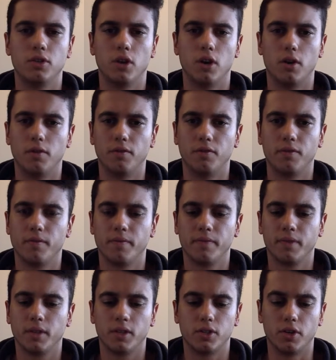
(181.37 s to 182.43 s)
of
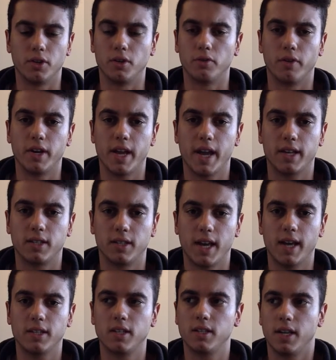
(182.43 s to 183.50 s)
certain greenhouse
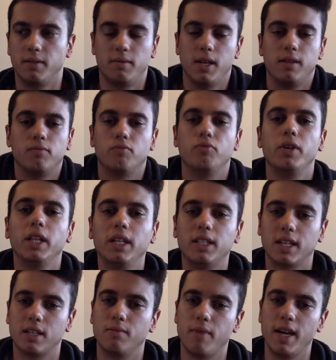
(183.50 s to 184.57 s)
gases? It really
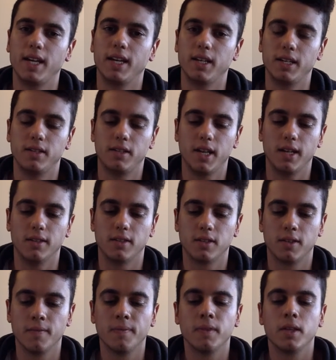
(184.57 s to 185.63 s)
doesn't make any
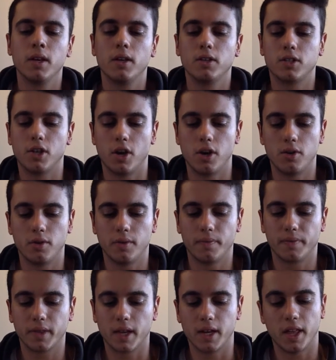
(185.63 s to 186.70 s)
sense. So
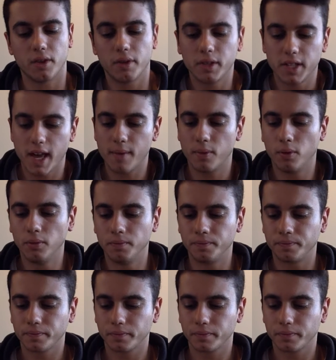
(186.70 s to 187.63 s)
another example